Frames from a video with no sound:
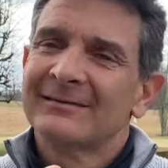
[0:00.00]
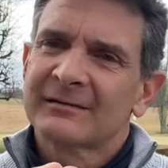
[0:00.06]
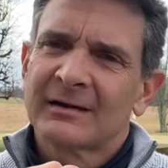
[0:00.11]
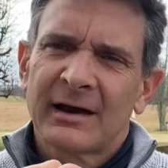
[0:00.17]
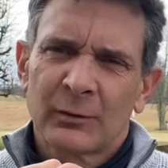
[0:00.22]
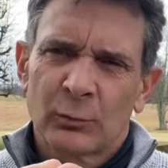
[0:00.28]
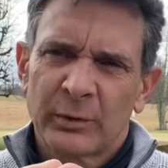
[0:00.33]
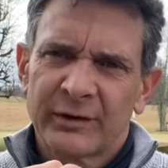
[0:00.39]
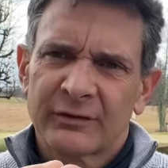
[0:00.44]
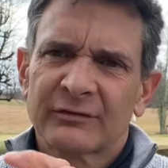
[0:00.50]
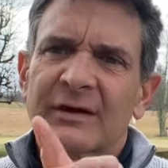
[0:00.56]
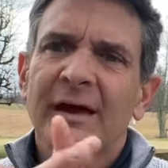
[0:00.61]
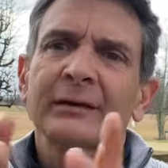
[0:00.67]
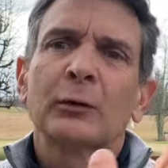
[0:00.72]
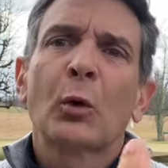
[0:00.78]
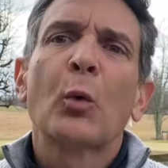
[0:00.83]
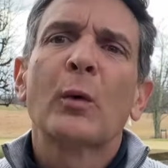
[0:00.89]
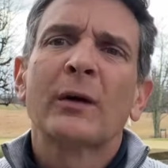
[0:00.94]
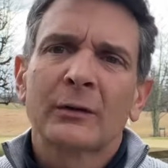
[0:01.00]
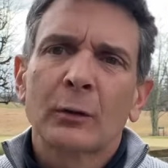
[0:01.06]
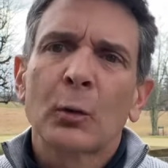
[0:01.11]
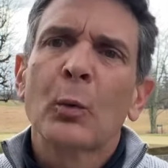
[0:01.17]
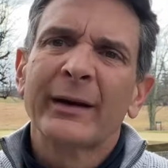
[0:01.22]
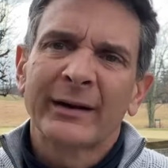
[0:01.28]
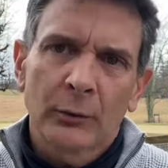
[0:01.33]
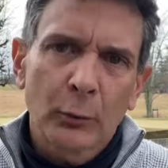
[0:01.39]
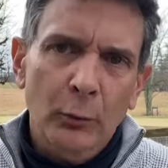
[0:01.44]
it's kind of weird. It's got
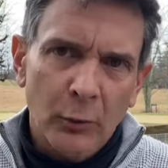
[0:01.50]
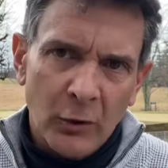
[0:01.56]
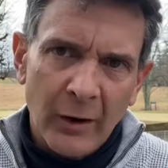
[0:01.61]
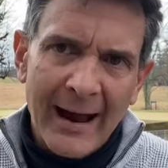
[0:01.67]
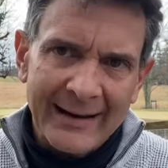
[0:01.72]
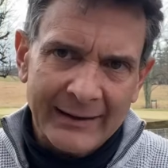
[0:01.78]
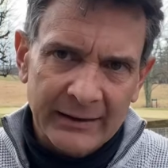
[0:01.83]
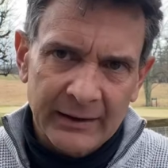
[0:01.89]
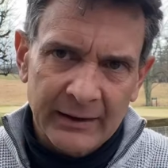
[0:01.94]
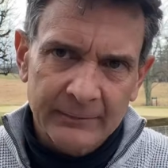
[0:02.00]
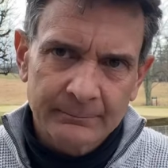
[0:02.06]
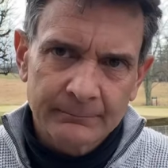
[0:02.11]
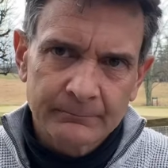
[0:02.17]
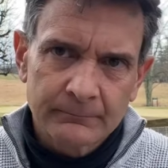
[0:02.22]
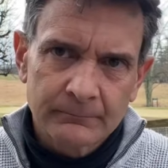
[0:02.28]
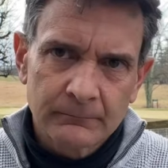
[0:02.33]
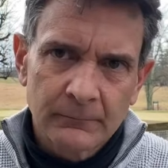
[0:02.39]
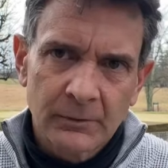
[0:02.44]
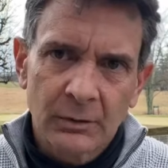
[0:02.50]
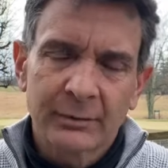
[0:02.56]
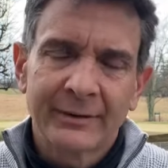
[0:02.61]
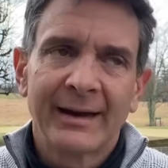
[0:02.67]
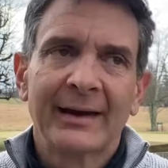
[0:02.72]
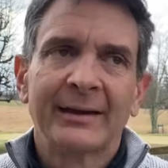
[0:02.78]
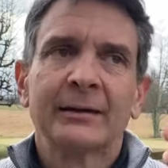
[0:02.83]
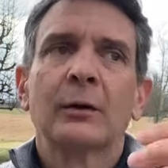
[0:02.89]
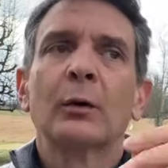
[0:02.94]
quinaclorac in it,
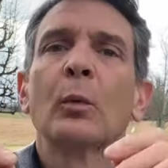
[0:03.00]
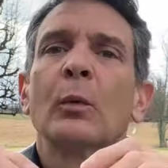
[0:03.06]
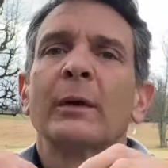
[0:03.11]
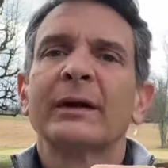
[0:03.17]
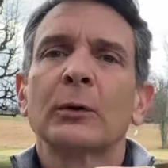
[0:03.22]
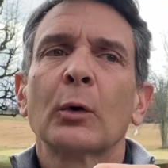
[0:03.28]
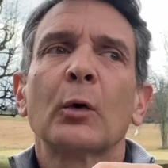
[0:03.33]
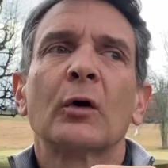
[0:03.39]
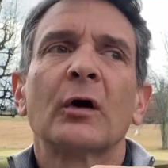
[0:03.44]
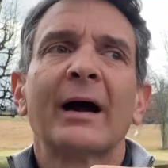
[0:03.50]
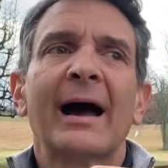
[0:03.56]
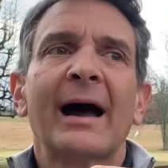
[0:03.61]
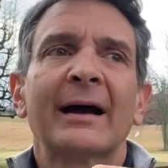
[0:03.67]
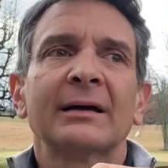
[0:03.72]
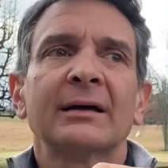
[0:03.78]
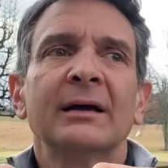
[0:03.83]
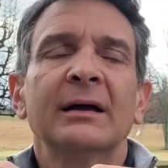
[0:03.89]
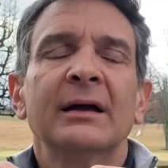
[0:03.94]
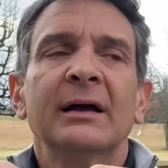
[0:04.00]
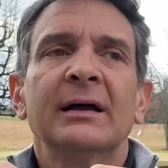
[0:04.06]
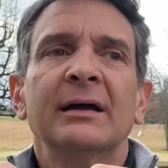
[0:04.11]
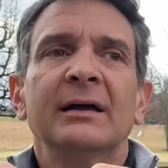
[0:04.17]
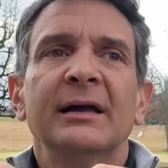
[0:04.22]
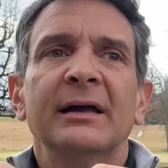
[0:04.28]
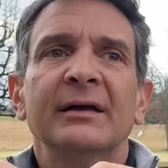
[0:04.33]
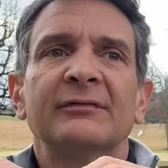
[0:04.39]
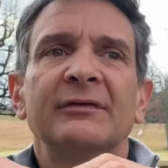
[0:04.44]
okay? quinaclorac
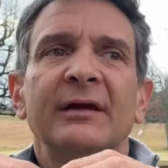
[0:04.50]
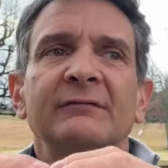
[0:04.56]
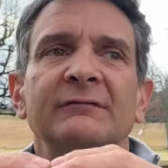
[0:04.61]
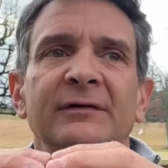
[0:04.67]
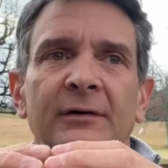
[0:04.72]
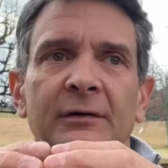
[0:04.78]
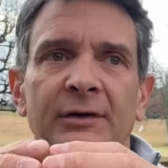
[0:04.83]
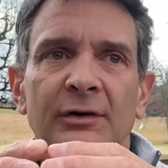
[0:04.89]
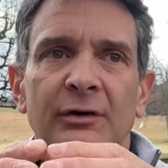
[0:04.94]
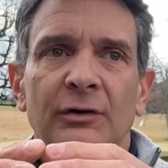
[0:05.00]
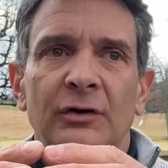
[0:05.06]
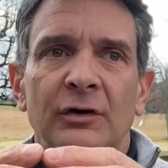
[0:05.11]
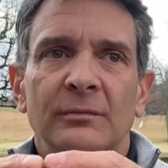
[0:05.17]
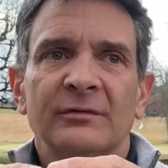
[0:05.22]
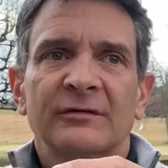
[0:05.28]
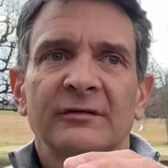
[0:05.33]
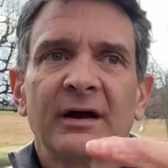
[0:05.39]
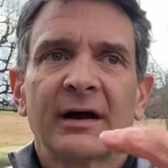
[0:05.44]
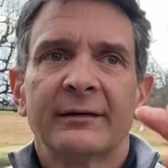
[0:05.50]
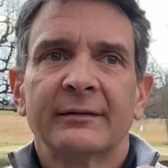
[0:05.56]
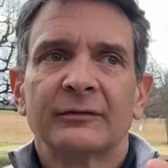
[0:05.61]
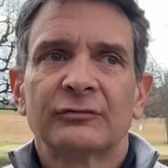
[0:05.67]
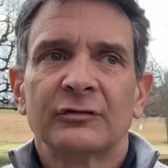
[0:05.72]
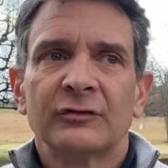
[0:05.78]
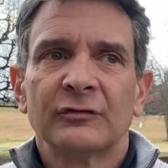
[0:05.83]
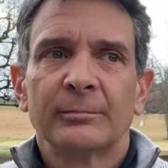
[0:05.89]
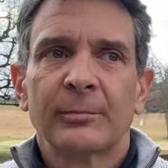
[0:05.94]
is a very good herbicide
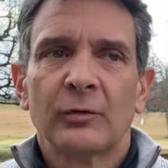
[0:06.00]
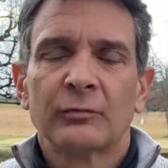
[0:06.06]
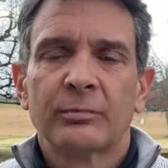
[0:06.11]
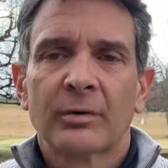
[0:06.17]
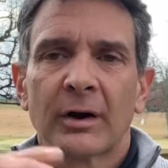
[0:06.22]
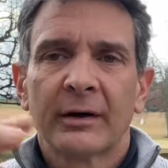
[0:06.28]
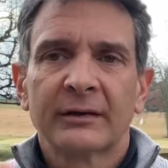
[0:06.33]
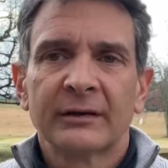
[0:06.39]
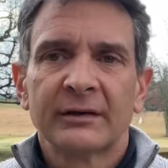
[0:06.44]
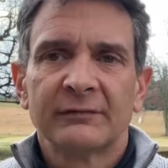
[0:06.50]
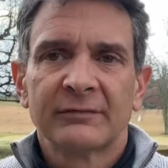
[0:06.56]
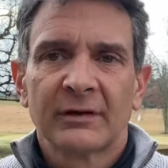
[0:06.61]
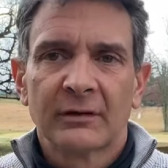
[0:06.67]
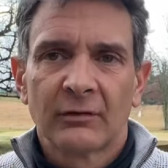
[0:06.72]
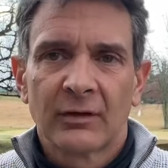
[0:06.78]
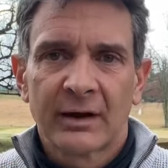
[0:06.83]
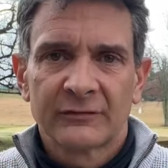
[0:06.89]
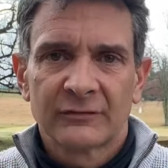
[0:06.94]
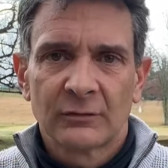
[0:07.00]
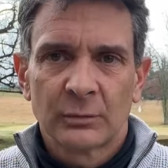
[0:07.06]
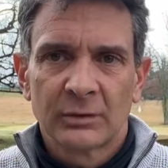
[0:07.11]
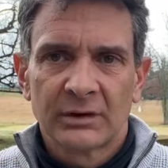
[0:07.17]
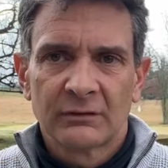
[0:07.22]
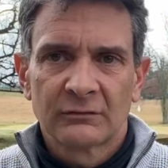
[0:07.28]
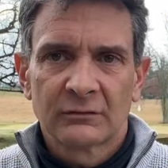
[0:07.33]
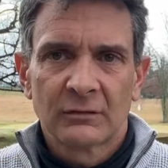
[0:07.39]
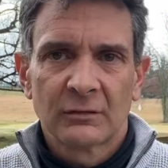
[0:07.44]
that treats both broadleaf and grassy
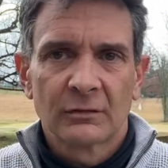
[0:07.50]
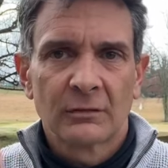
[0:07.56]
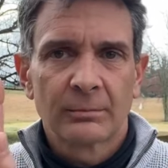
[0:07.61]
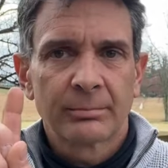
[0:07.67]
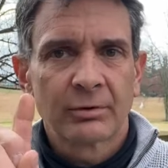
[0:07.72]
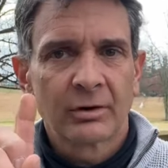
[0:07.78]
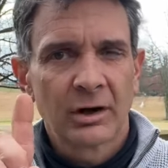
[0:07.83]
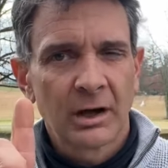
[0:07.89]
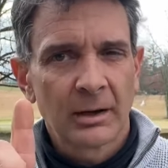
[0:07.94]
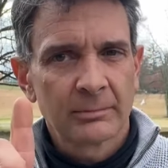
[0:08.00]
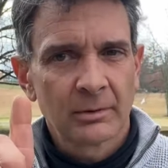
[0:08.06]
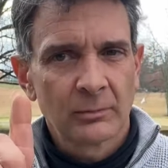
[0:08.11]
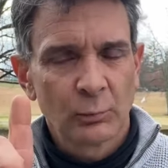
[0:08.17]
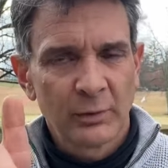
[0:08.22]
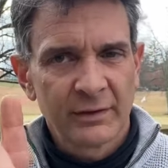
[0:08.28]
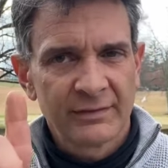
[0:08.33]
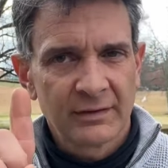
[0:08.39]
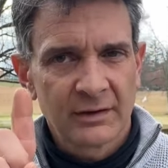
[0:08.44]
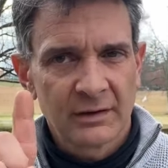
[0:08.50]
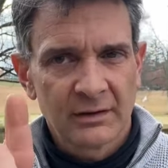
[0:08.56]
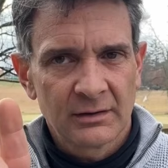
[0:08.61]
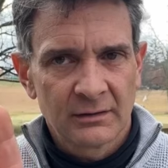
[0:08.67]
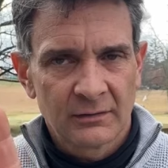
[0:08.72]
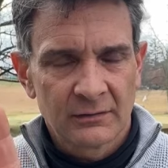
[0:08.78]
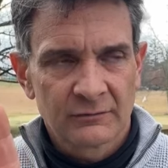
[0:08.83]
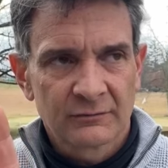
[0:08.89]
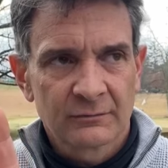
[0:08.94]
weeds. The problem with it
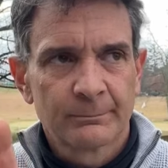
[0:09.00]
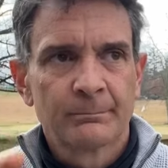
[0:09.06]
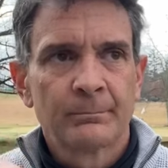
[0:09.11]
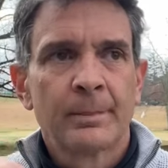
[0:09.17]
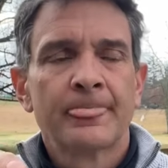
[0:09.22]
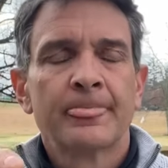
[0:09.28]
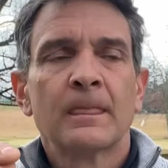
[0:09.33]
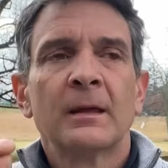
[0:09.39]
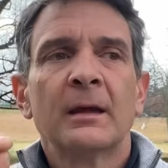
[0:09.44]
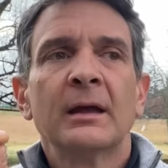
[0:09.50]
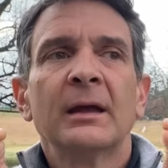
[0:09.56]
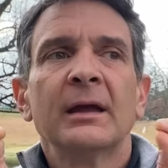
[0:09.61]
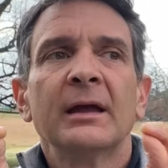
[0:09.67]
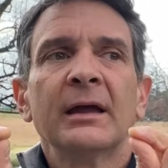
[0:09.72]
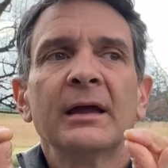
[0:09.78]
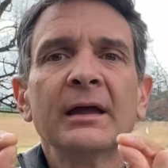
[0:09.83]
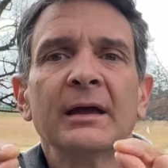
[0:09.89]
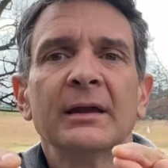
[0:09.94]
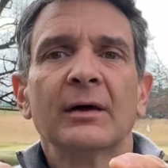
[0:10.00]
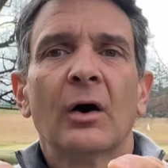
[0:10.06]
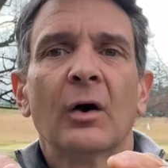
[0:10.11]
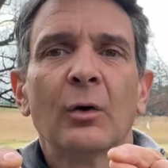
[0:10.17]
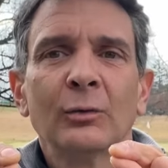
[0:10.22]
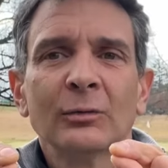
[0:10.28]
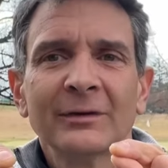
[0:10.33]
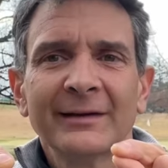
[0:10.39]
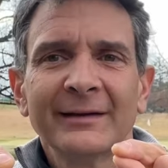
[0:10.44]
is it
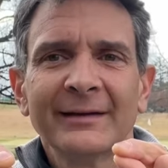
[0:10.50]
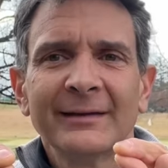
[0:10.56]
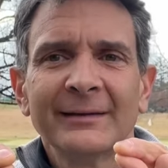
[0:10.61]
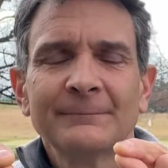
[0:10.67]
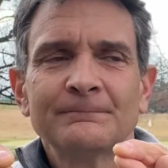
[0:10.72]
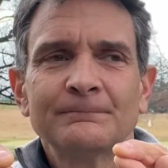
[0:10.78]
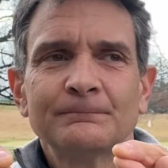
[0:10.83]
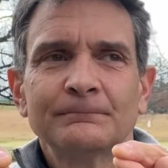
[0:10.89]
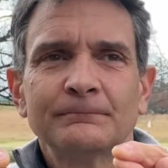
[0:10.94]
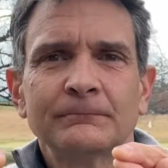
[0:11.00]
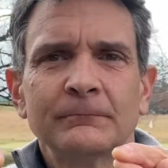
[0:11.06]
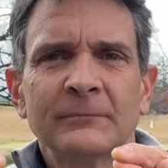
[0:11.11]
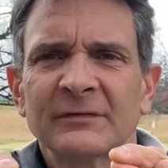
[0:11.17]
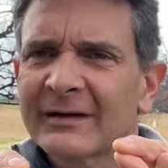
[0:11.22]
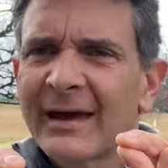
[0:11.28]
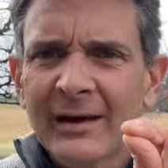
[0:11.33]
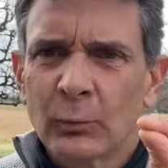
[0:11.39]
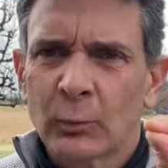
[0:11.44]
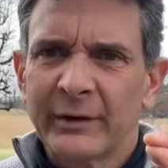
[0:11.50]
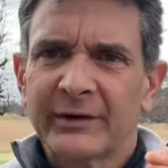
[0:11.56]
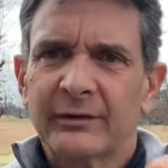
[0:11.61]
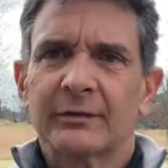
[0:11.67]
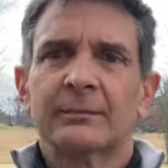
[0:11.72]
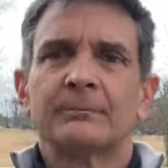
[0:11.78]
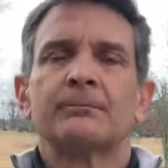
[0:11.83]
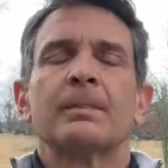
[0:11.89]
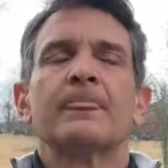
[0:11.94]
only, it's kind of
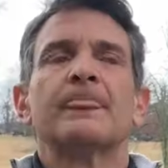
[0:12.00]
weird.